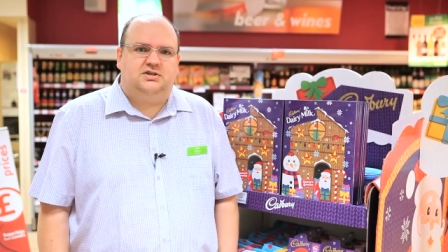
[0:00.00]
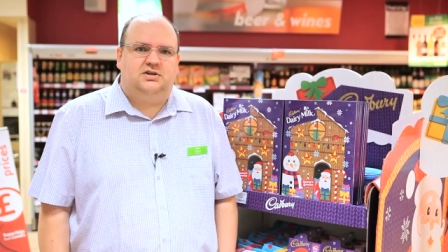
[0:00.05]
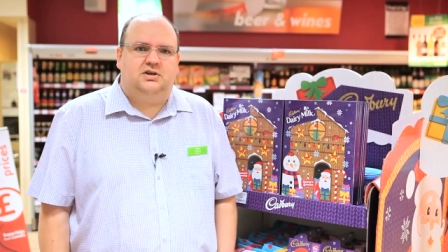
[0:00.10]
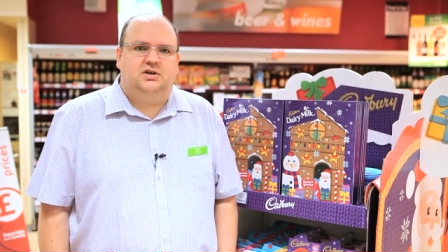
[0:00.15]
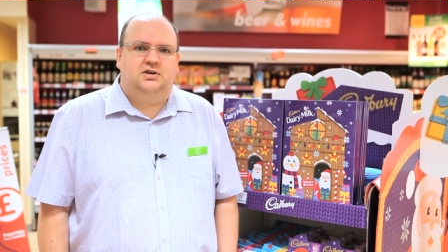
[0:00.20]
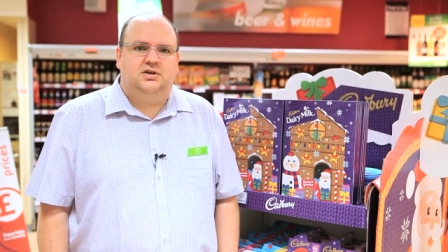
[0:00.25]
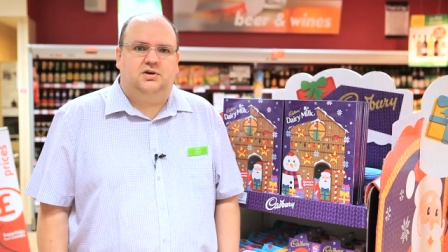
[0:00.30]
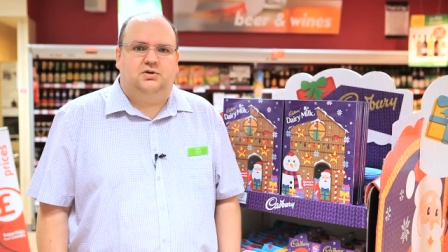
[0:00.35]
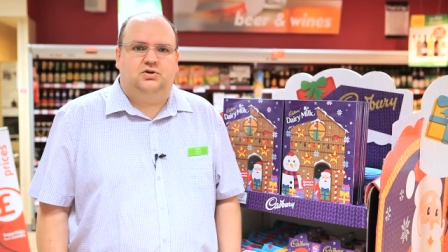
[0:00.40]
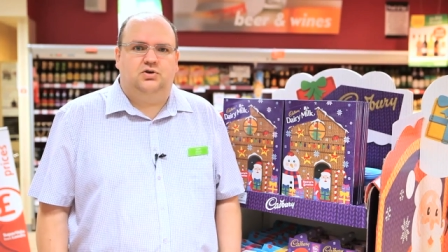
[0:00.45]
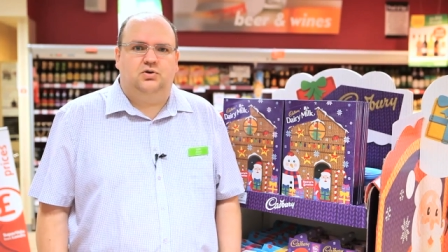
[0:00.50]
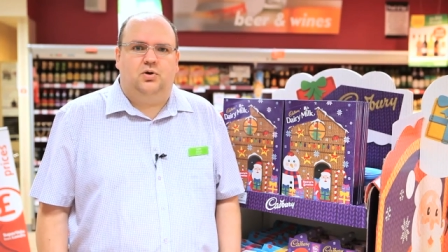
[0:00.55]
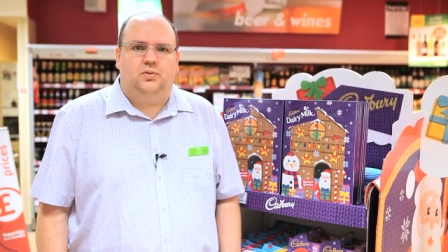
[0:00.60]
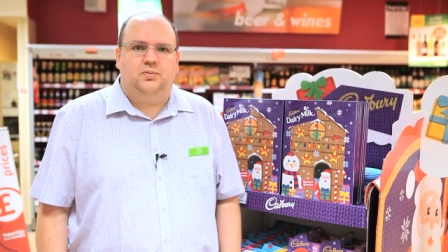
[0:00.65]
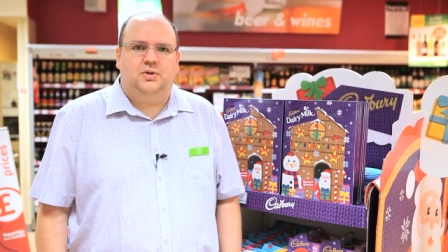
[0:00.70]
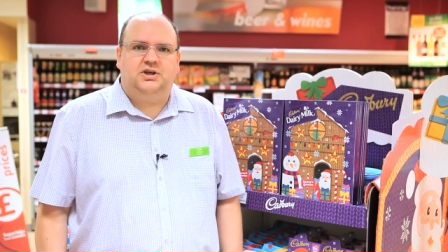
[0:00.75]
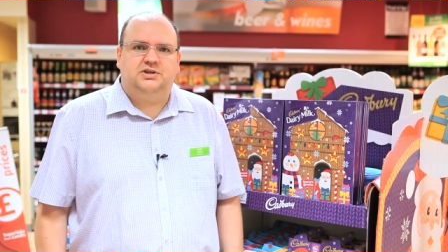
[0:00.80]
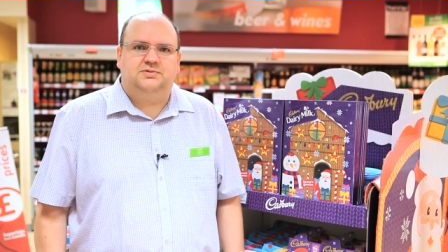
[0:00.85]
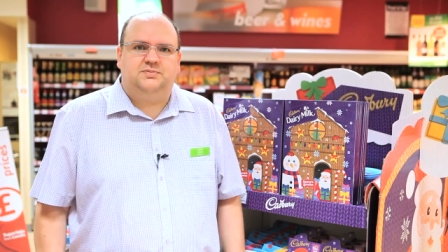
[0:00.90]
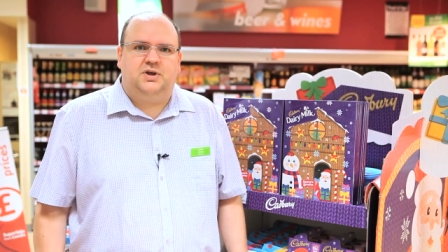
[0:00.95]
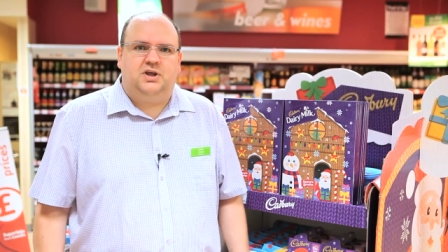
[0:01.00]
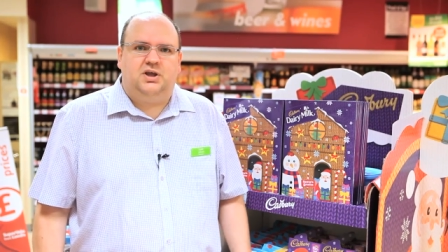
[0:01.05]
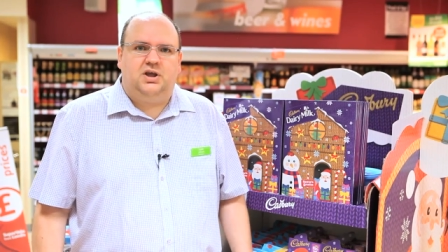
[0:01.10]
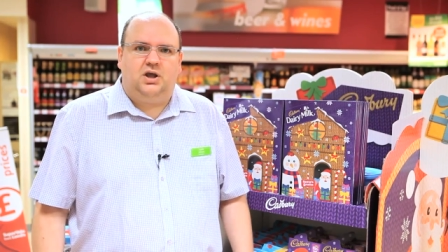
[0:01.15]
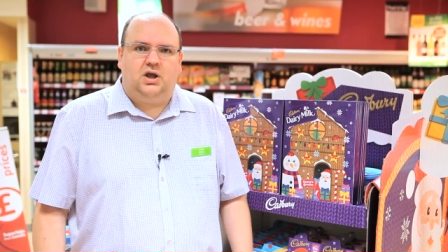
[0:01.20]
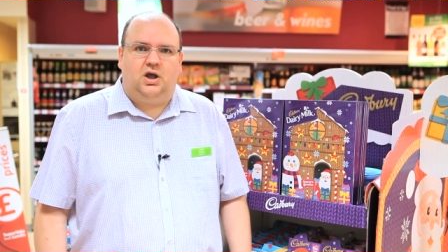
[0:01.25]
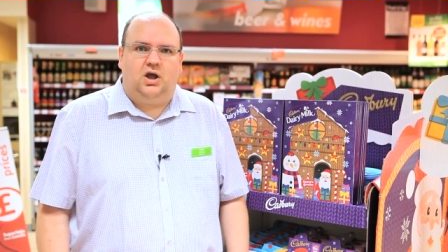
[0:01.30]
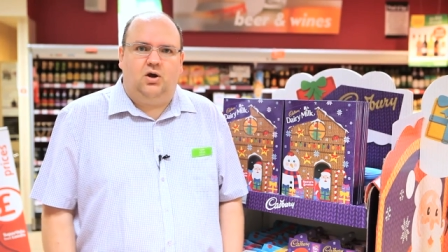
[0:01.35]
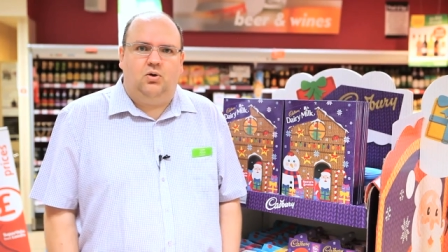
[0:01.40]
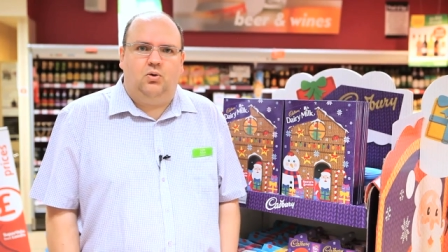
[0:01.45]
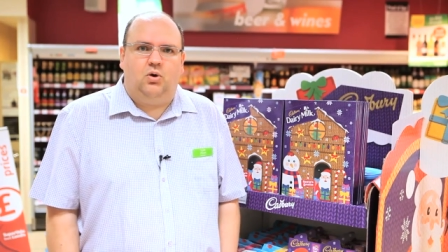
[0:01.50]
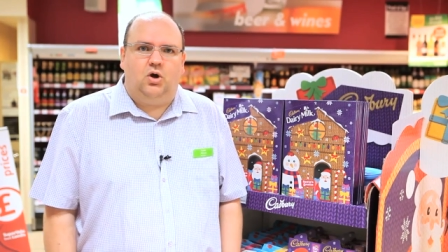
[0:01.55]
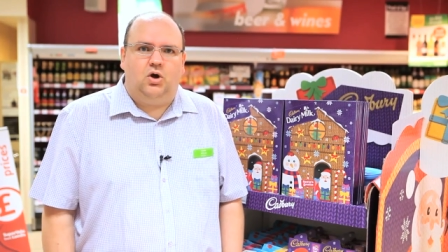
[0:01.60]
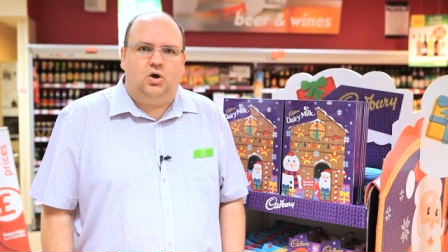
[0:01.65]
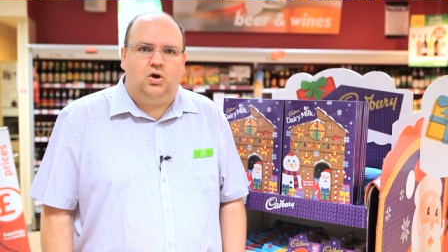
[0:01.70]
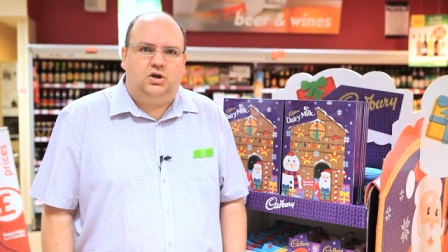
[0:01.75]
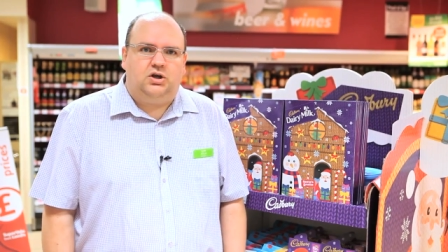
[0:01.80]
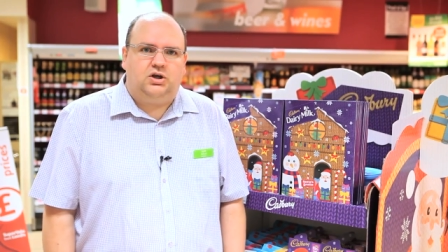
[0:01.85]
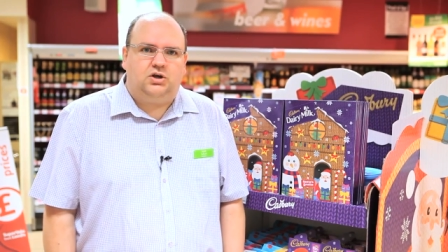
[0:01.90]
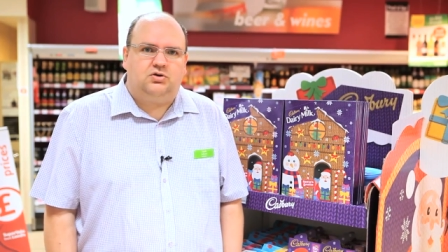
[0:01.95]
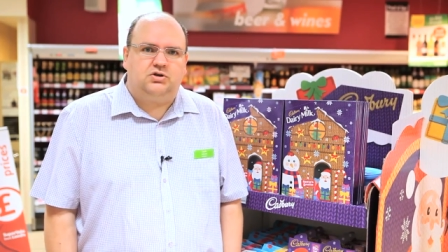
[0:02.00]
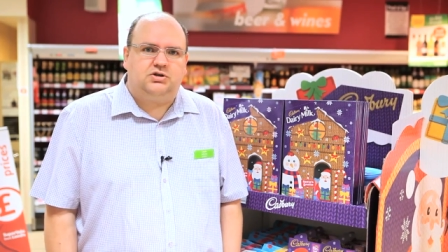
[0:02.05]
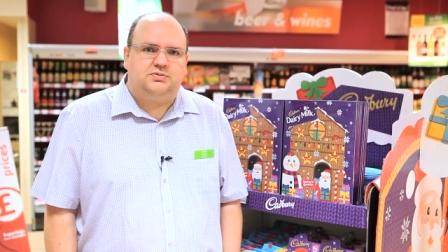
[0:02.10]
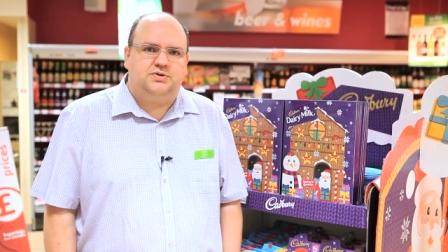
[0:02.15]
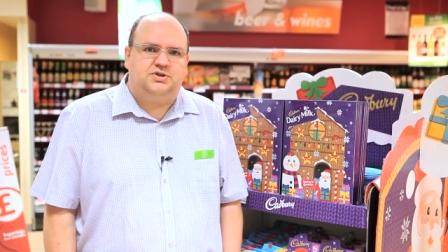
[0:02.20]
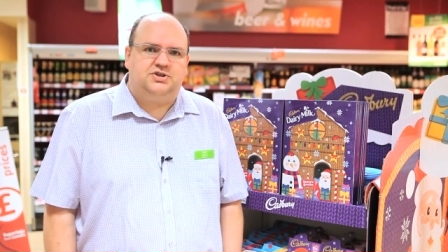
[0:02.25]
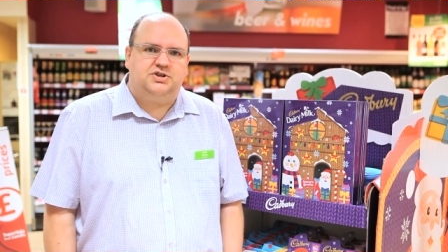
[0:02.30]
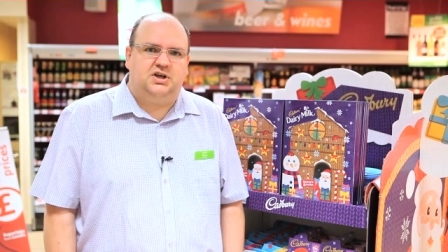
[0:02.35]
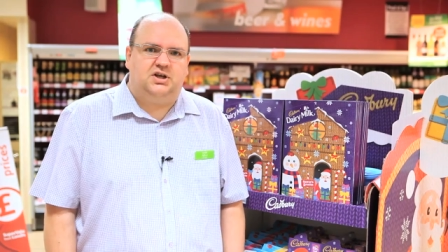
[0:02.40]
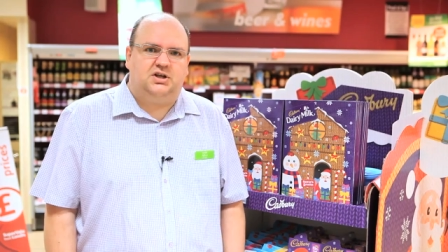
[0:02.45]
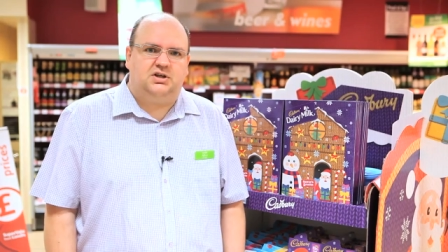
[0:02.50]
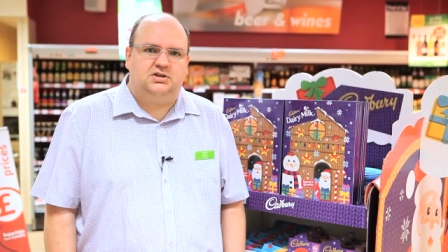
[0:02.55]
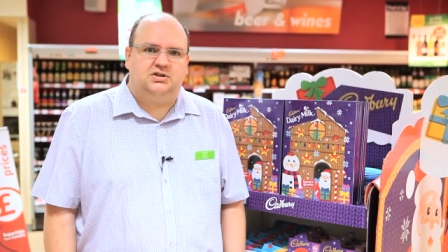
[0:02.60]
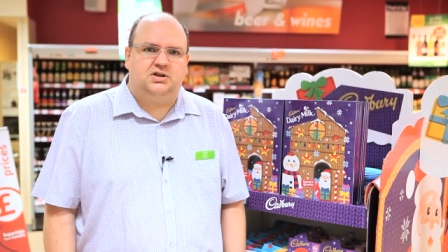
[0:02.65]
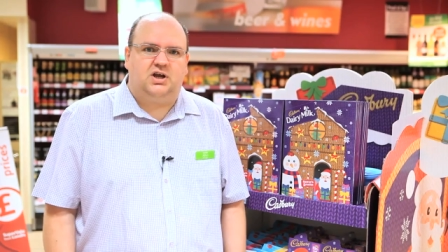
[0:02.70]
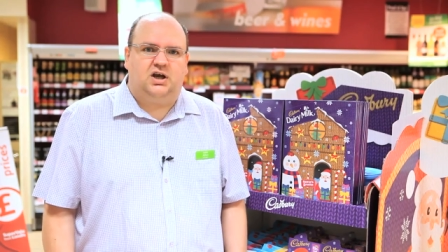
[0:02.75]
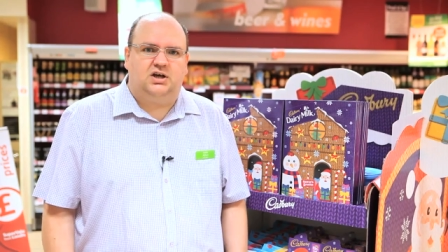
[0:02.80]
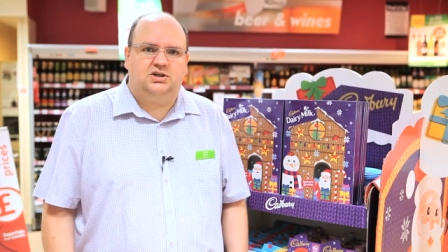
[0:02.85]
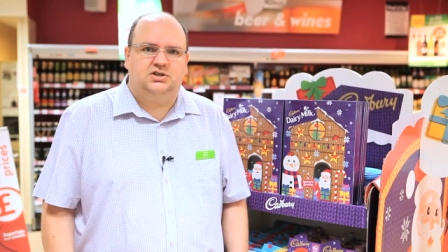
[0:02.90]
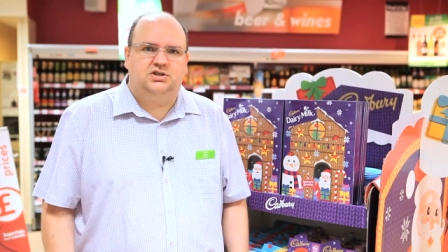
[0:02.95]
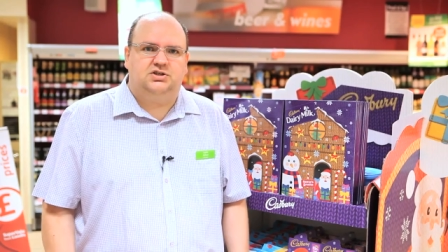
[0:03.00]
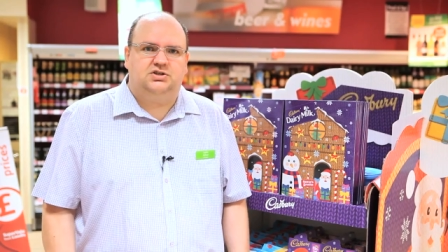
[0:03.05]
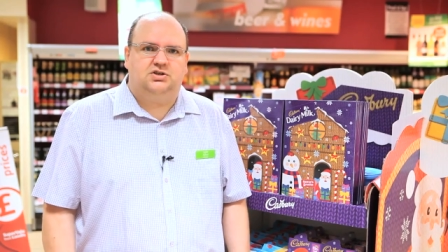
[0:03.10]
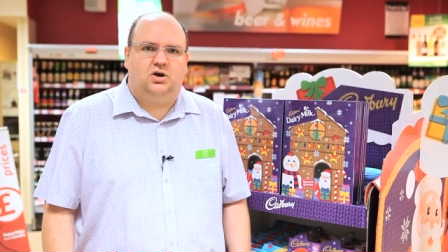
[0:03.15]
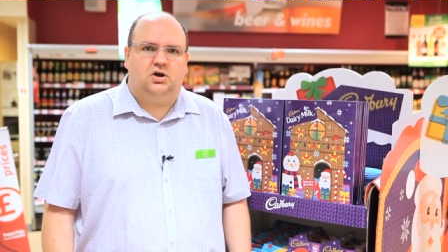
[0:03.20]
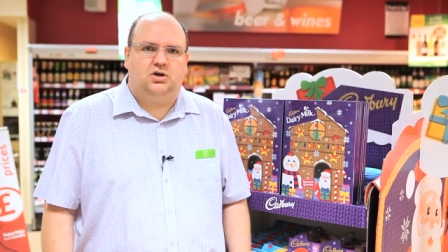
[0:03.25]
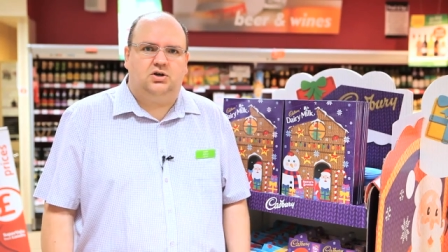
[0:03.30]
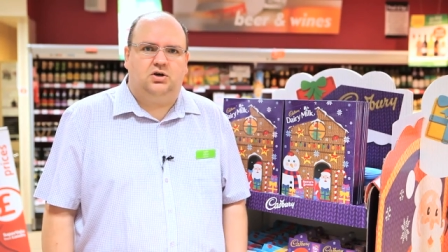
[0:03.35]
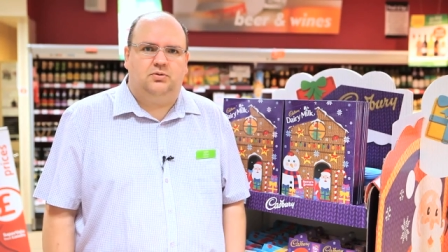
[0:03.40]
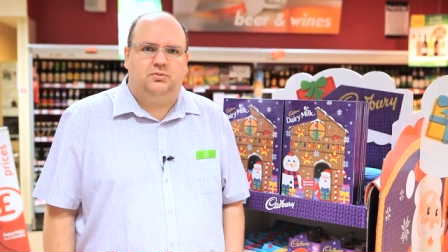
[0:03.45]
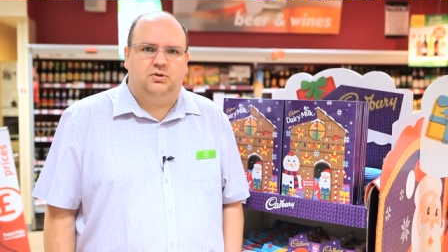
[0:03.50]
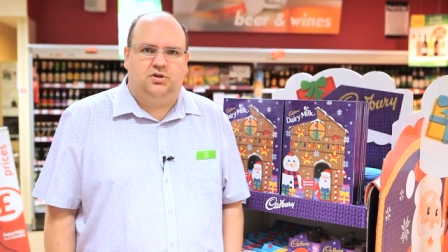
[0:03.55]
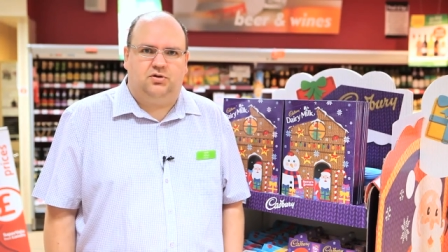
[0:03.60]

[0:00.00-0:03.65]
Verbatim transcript: to, to amaze me how early Christmas sales actually start coming